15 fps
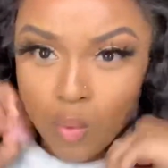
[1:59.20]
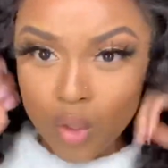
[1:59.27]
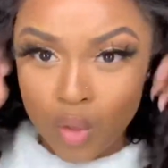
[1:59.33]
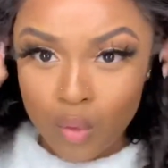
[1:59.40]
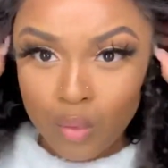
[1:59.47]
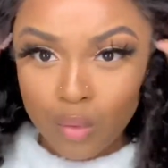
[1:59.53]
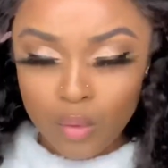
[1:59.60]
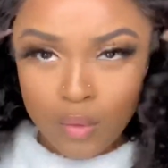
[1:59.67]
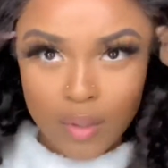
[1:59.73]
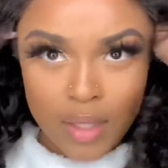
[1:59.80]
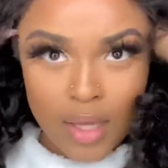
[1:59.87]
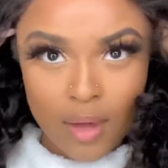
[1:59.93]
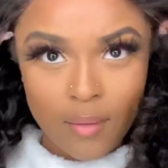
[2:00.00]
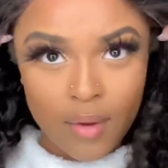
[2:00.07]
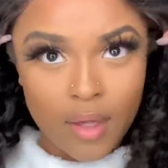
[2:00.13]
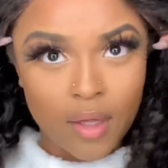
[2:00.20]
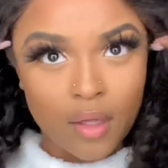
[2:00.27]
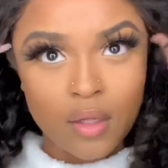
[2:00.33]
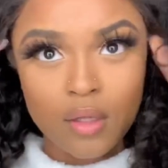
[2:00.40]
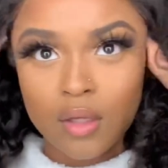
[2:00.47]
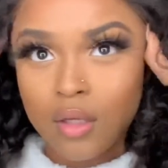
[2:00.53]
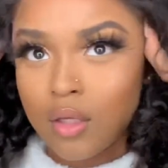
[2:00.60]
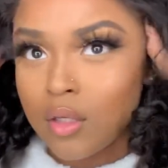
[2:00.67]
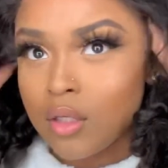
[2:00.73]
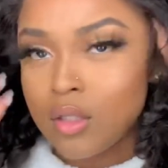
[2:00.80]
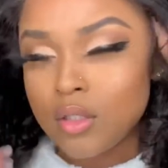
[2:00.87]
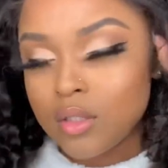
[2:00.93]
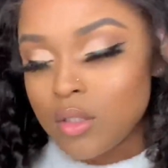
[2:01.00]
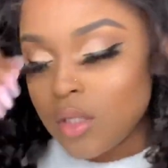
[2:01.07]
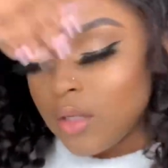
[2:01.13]
when you do it that way?
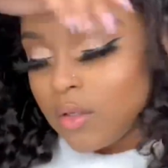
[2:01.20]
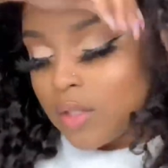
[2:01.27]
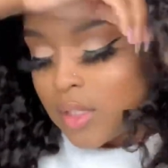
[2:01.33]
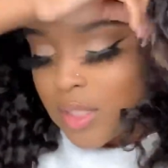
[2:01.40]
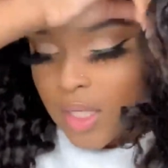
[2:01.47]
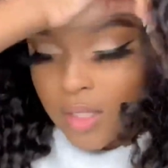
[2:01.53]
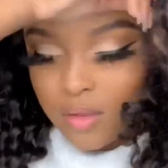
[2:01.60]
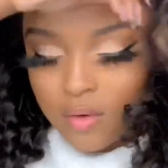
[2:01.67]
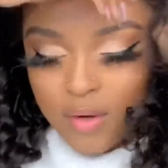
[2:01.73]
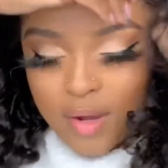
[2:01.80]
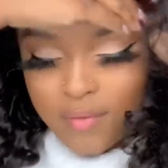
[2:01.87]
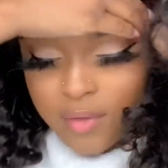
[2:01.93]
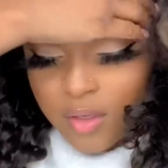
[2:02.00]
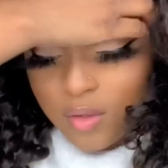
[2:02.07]
So it's like you don't have to